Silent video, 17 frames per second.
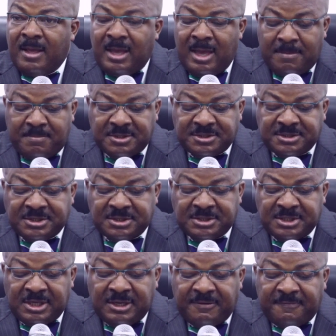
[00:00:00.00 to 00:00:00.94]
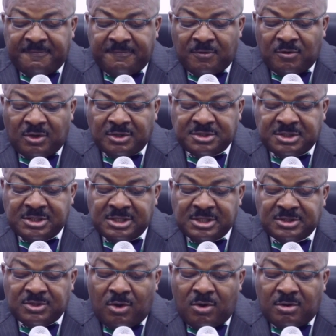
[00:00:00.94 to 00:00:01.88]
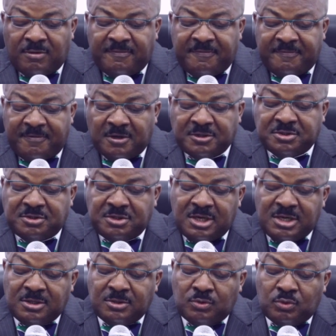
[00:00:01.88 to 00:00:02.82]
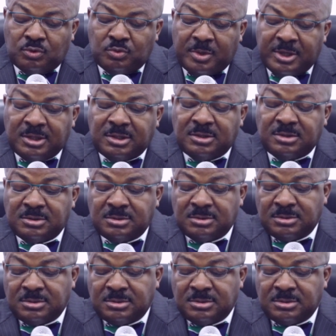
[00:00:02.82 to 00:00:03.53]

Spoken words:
NBCC focuses on fostering goodwill